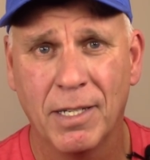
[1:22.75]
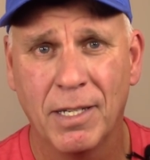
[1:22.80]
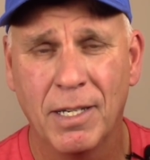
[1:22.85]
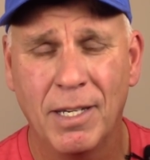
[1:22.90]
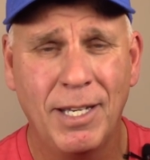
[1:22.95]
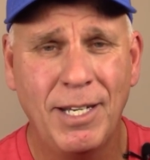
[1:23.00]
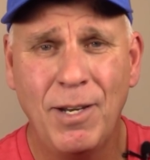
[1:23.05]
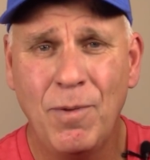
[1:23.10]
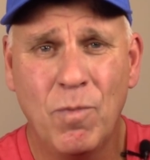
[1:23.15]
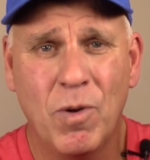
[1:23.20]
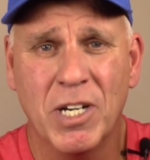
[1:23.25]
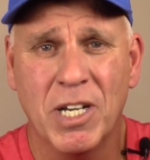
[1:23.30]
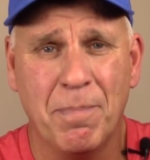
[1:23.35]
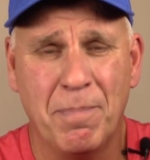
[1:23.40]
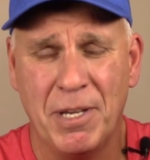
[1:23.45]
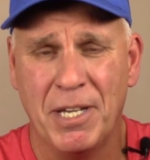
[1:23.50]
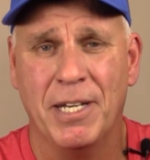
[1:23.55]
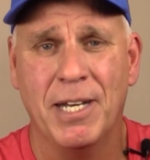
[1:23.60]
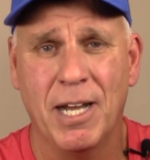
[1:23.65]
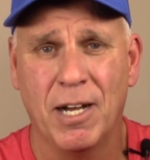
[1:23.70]
I didn't want to
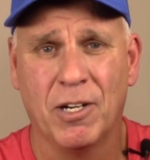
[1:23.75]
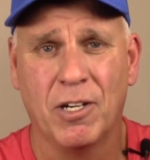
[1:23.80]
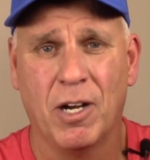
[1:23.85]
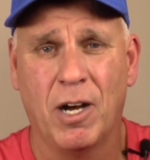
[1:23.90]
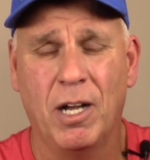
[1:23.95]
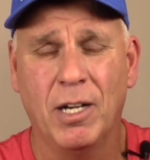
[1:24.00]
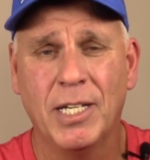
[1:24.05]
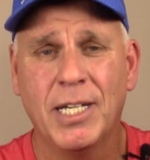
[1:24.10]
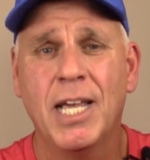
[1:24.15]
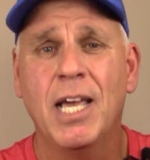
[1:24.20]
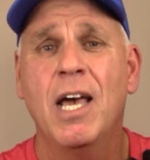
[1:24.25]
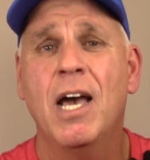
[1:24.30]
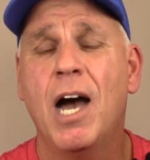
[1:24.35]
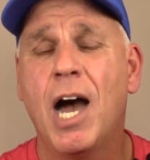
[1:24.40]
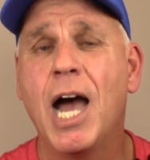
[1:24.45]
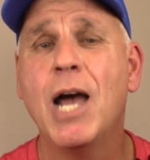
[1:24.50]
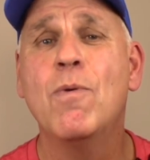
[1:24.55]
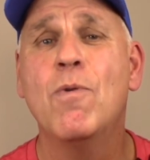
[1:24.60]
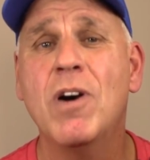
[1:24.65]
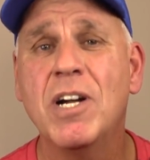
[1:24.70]
be an alcoholic.
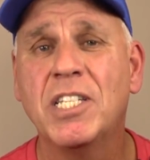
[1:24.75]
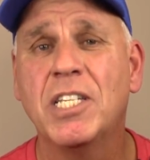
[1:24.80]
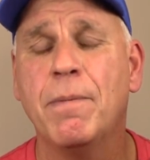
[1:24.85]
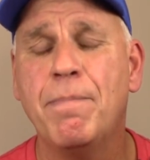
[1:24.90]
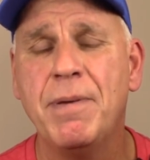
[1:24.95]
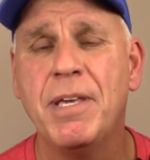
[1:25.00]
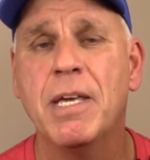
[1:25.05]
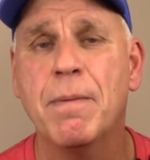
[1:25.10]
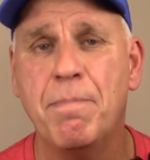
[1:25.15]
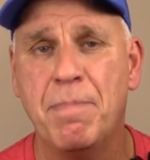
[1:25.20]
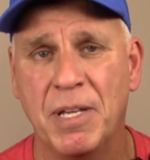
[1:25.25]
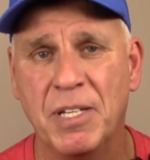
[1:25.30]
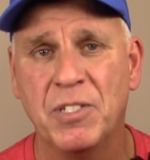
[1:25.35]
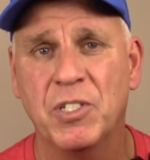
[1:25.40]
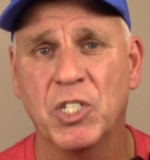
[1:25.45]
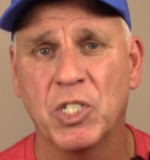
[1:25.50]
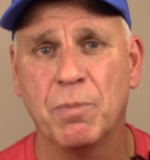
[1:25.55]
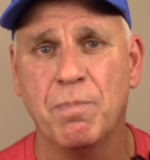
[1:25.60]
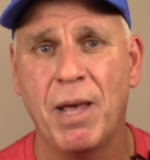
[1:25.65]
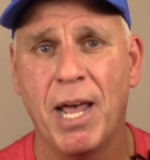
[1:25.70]
I wanted to be a
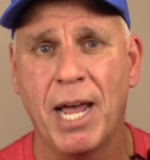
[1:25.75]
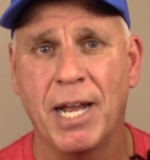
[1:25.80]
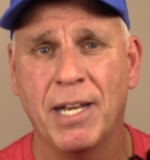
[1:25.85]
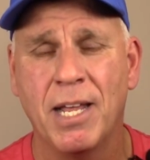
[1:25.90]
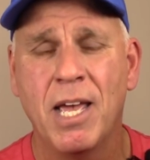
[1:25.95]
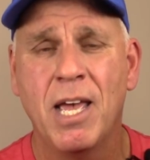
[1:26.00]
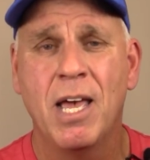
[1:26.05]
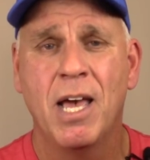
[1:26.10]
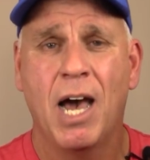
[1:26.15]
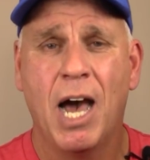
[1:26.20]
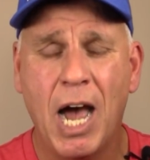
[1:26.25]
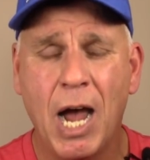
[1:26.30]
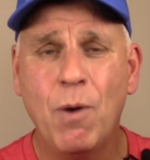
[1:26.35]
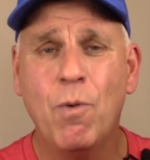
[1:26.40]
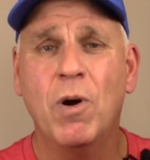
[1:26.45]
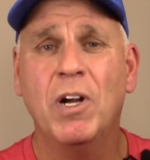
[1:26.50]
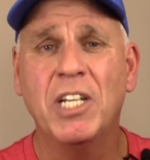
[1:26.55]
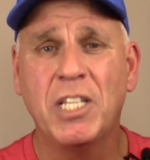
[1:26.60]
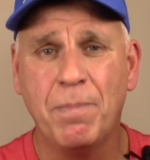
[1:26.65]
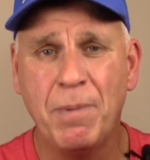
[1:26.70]
businessman. I
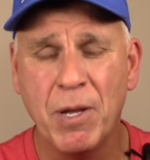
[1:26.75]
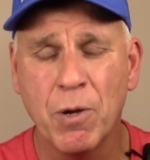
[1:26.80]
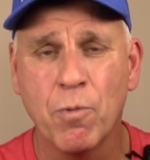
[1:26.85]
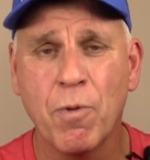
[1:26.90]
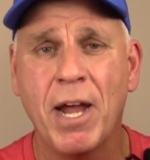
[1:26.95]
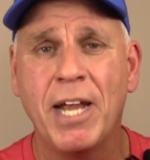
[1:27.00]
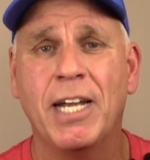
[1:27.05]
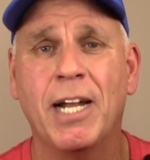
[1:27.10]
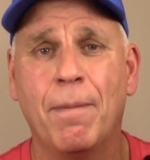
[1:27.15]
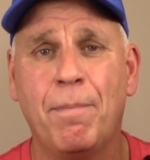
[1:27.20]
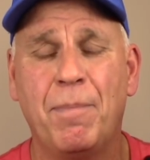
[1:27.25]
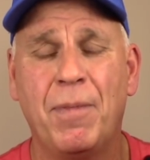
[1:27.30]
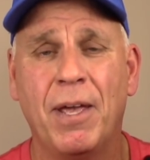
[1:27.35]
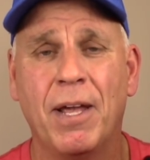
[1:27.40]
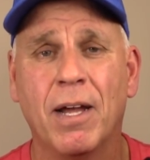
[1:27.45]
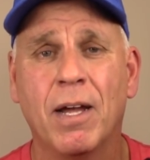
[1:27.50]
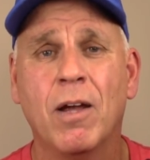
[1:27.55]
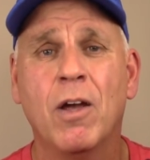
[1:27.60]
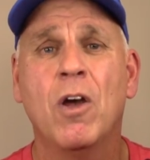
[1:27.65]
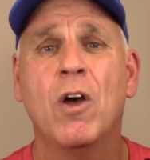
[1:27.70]
wanted to be right up
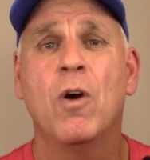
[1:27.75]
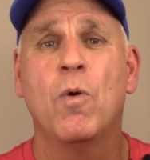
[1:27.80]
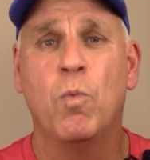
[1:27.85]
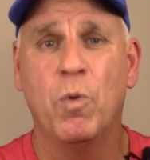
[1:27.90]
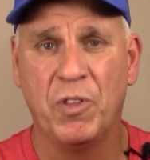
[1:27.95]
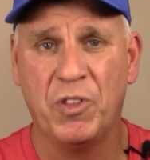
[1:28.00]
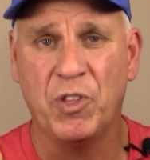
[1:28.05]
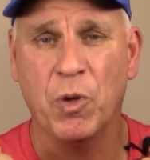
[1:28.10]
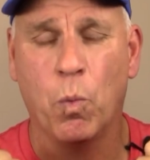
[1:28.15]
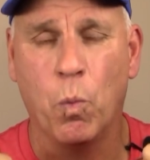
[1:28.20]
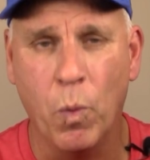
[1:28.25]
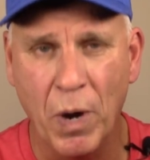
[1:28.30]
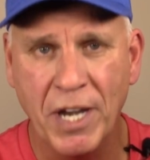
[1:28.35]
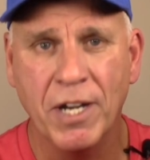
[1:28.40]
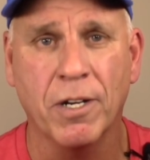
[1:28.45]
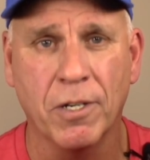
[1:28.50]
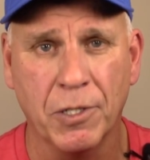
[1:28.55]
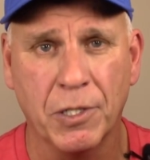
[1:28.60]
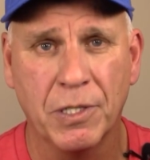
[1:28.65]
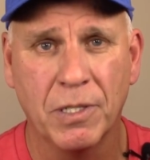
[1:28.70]
there with the
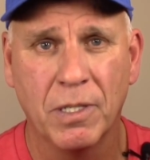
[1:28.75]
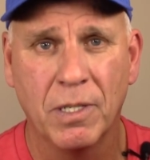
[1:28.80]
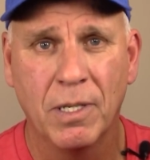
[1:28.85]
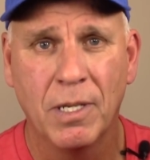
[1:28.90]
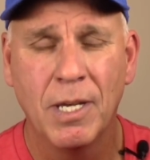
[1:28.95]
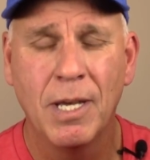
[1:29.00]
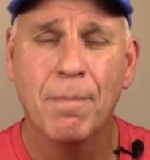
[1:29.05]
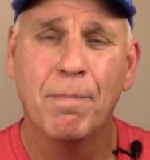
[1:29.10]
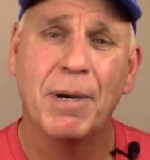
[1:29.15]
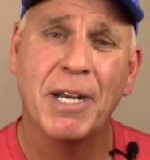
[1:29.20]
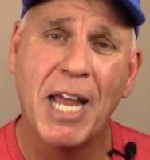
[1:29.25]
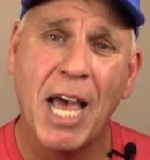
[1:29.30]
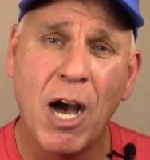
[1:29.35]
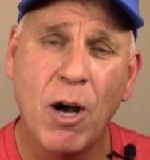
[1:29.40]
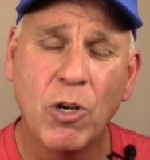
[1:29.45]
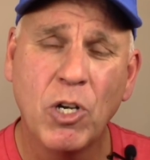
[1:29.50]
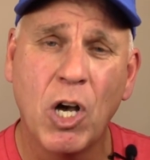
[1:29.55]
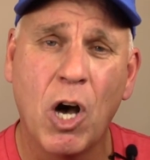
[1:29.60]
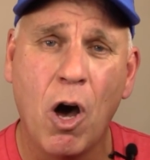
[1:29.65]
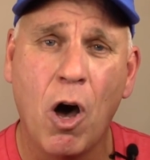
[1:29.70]
winners. But
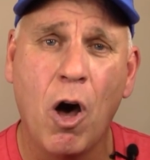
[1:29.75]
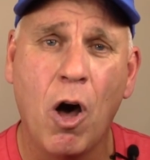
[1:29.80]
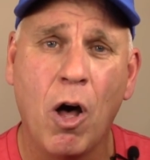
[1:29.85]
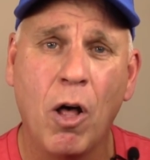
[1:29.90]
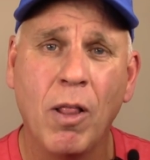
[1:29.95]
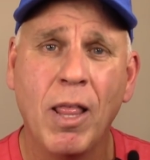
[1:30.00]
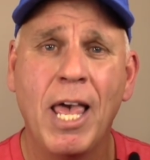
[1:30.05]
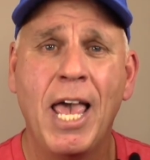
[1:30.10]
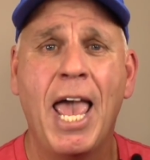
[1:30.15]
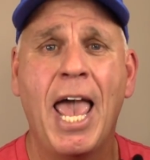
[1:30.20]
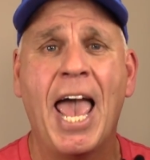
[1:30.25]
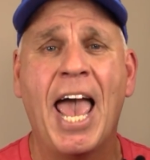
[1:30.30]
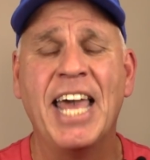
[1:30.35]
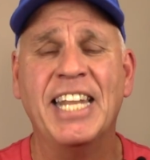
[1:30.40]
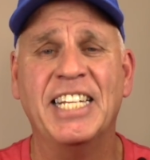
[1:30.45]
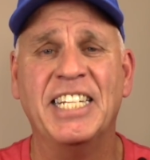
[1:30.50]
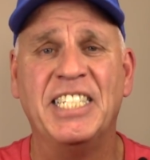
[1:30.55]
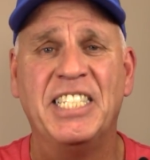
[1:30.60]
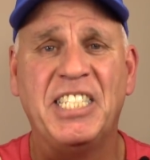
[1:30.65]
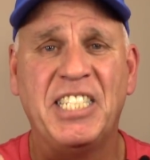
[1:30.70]
alcohol had
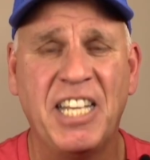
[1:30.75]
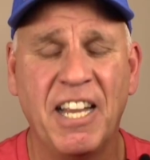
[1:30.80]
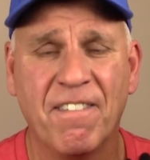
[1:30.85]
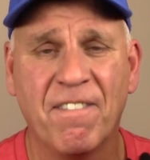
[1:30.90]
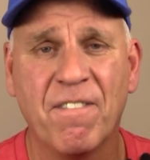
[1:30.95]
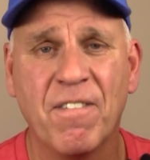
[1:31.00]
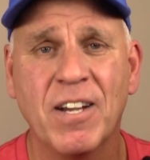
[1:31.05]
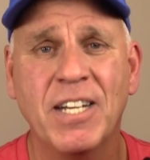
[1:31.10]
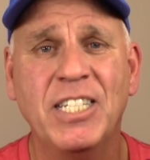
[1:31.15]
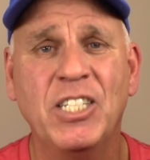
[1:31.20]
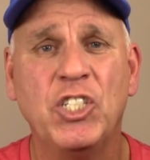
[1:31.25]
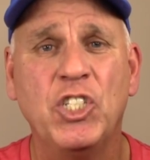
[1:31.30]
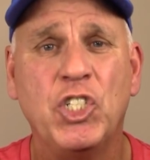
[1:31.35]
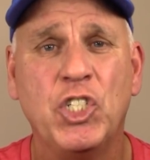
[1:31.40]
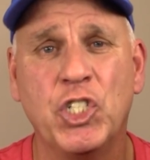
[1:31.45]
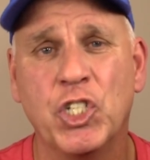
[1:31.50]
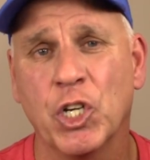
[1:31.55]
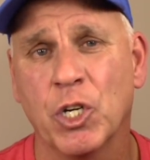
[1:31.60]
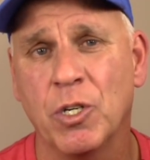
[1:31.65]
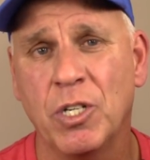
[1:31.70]
a different
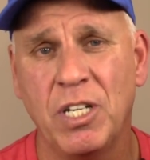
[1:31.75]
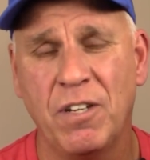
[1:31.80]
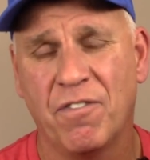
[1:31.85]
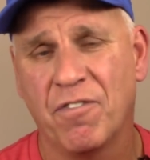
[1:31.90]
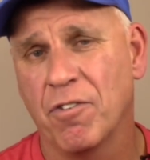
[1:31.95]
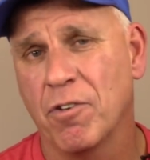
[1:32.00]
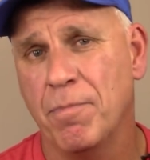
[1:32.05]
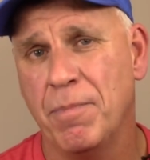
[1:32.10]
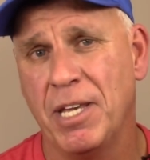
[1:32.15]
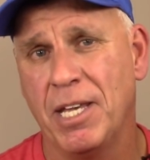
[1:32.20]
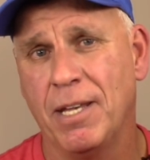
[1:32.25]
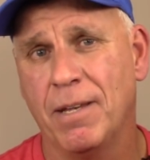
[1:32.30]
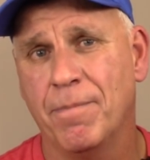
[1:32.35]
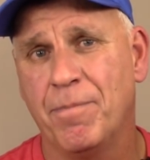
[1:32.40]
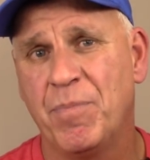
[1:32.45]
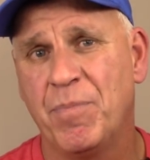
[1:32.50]
journey for me.